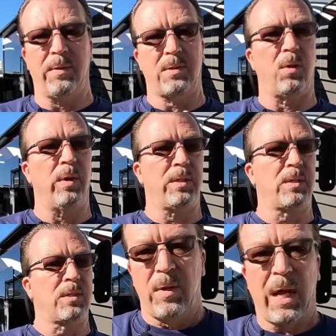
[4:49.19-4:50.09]
So
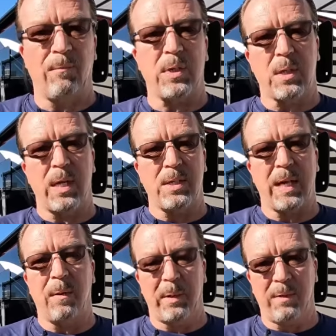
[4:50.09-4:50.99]
it's emphasizing
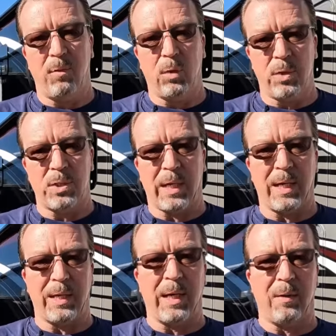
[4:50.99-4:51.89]
how many voltage I
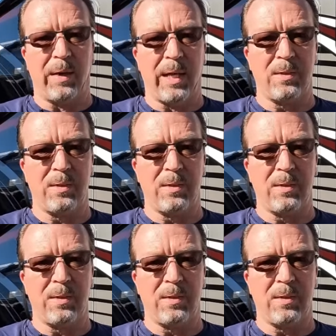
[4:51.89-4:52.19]
can get on that.